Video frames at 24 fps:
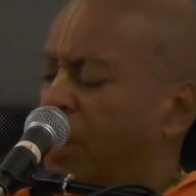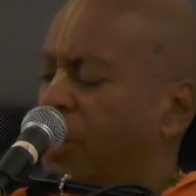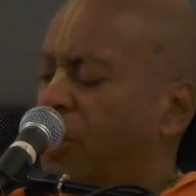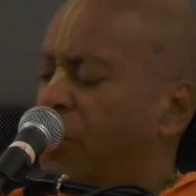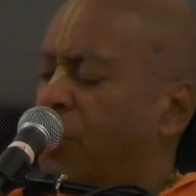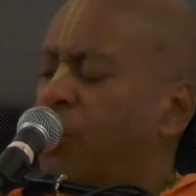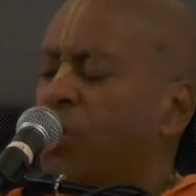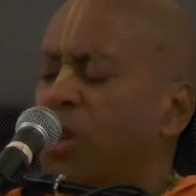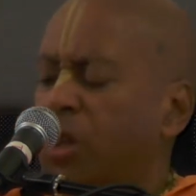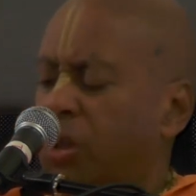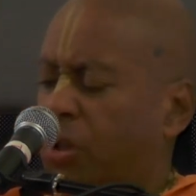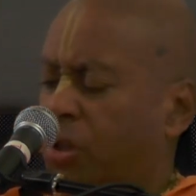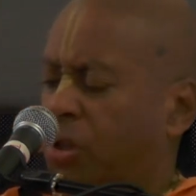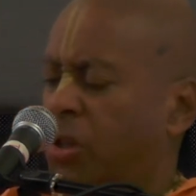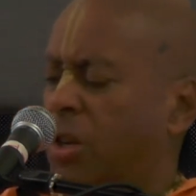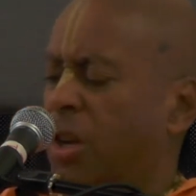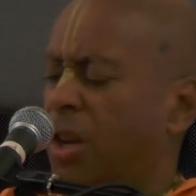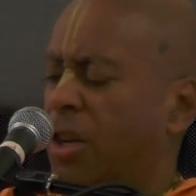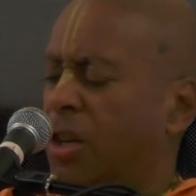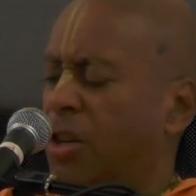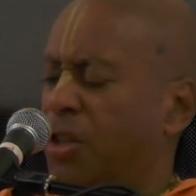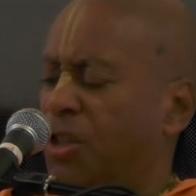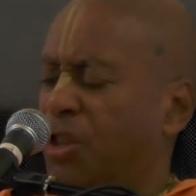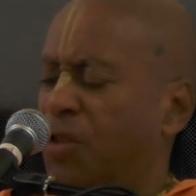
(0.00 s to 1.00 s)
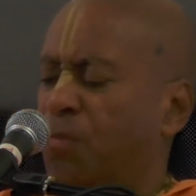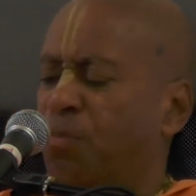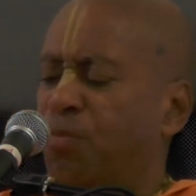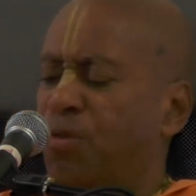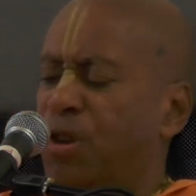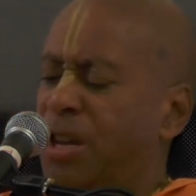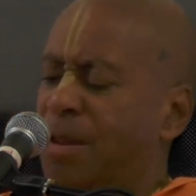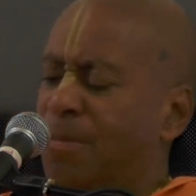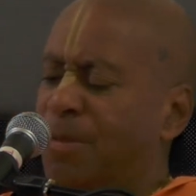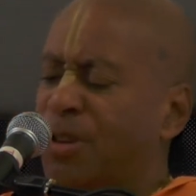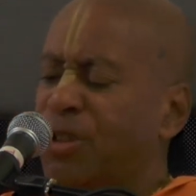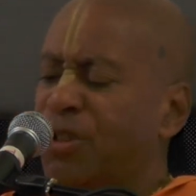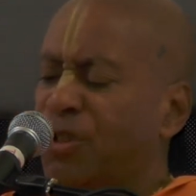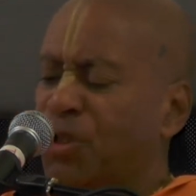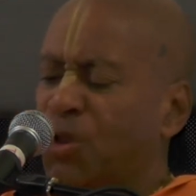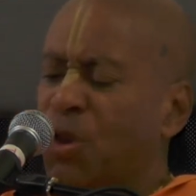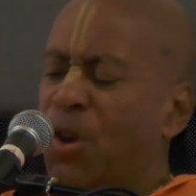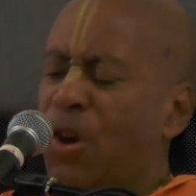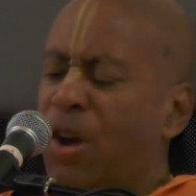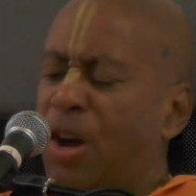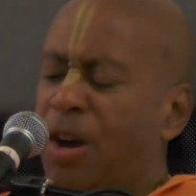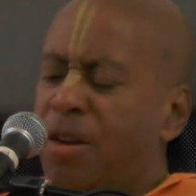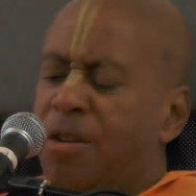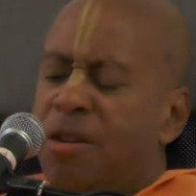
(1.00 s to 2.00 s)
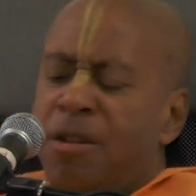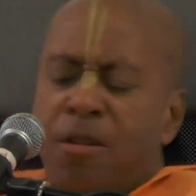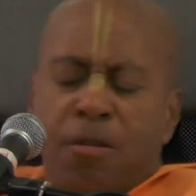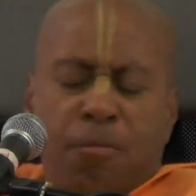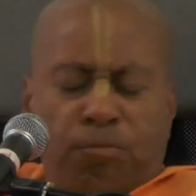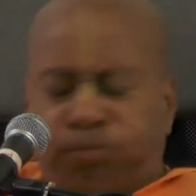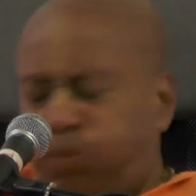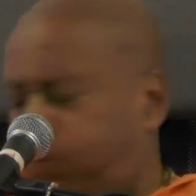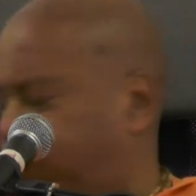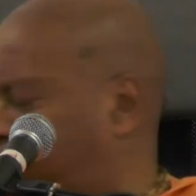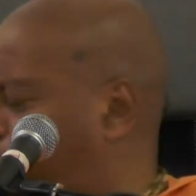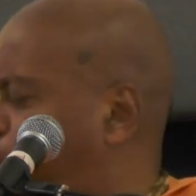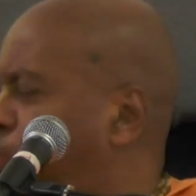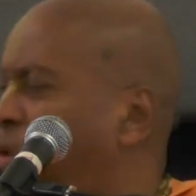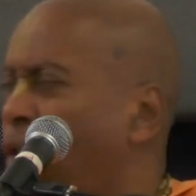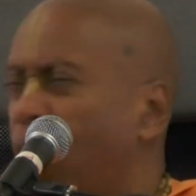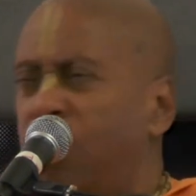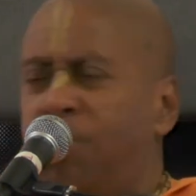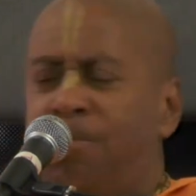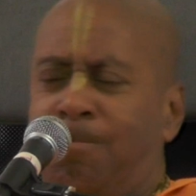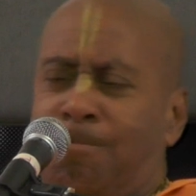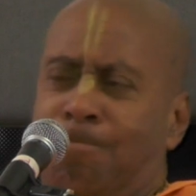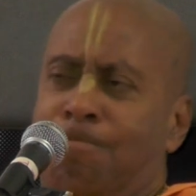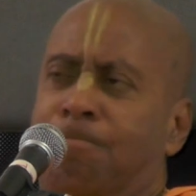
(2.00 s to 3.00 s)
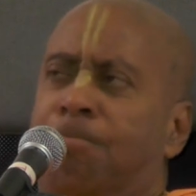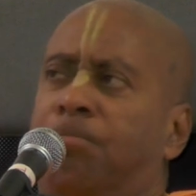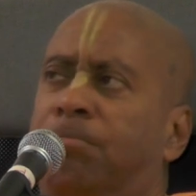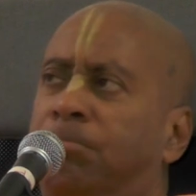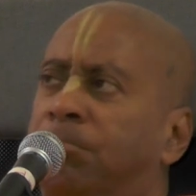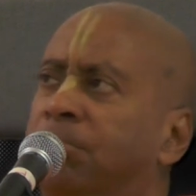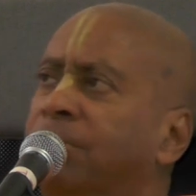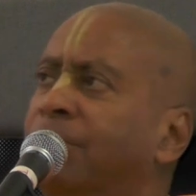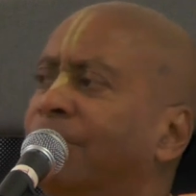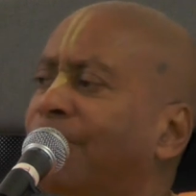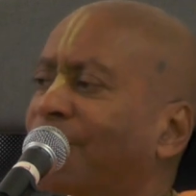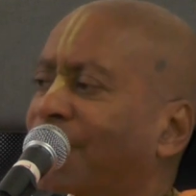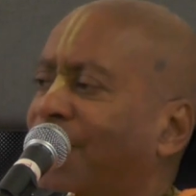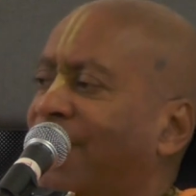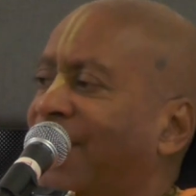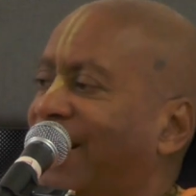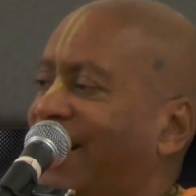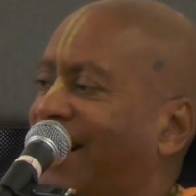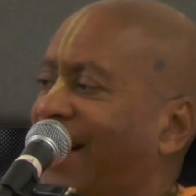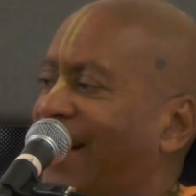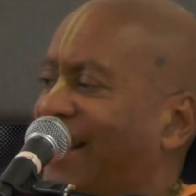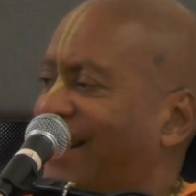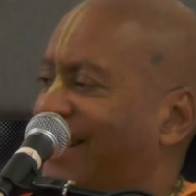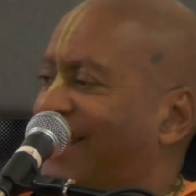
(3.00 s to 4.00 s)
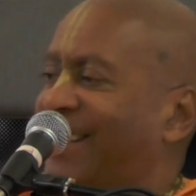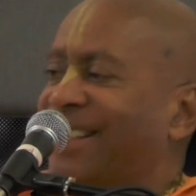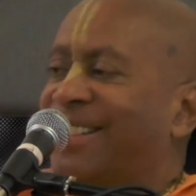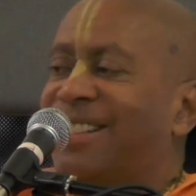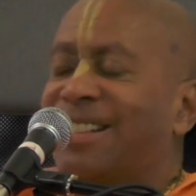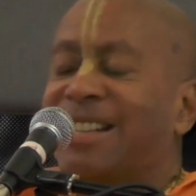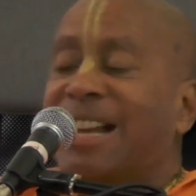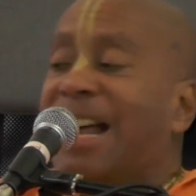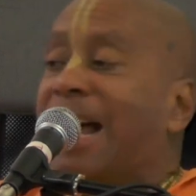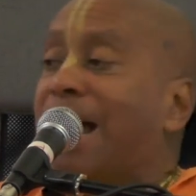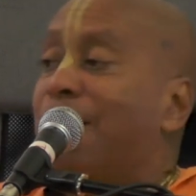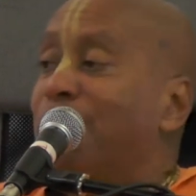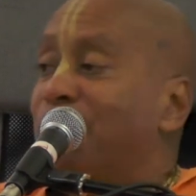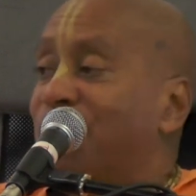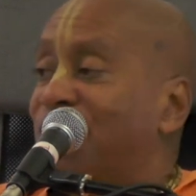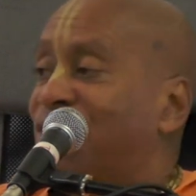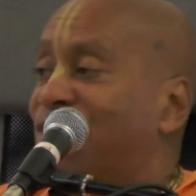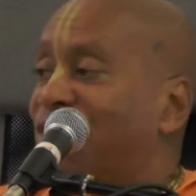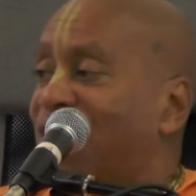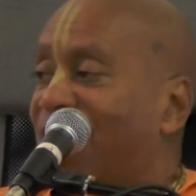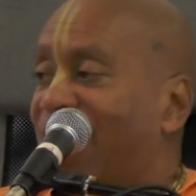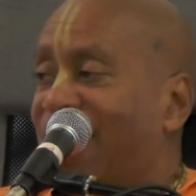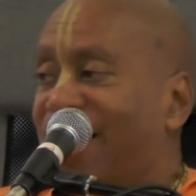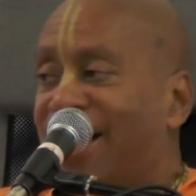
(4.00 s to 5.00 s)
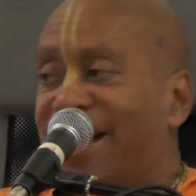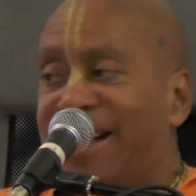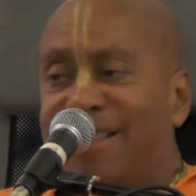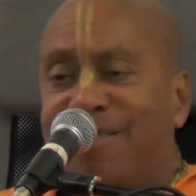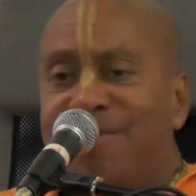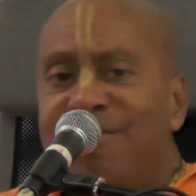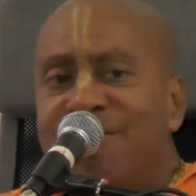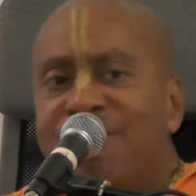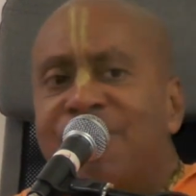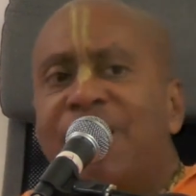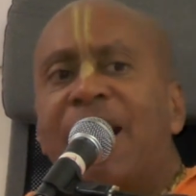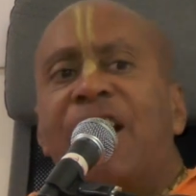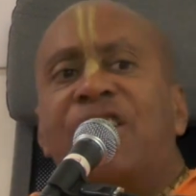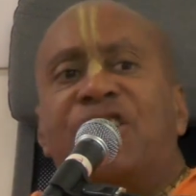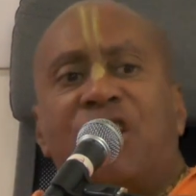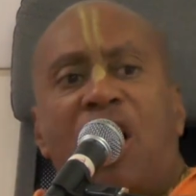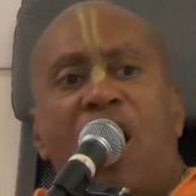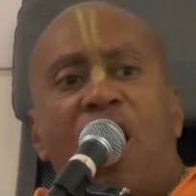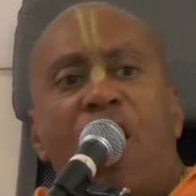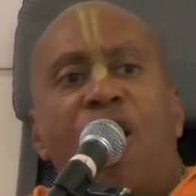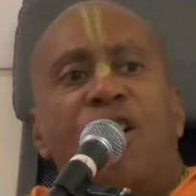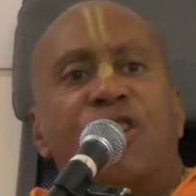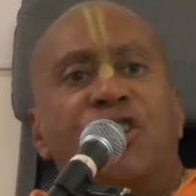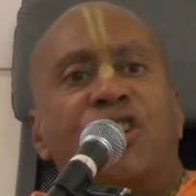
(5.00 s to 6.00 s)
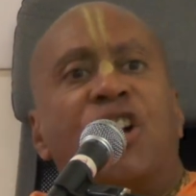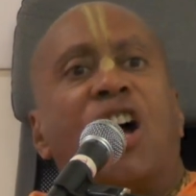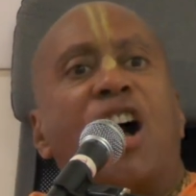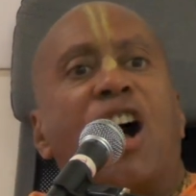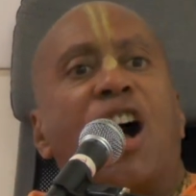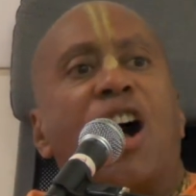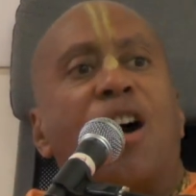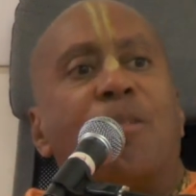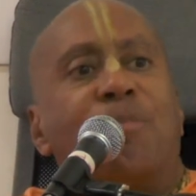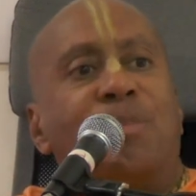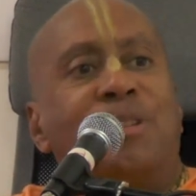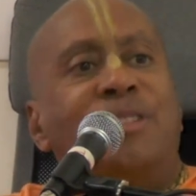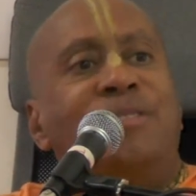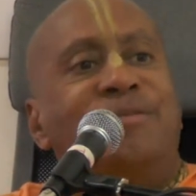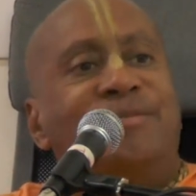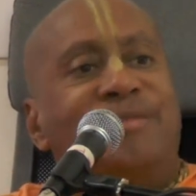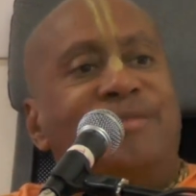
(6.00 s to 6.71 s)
Krishna, the supreme enjoyer. I just slammed it shut. That's our job.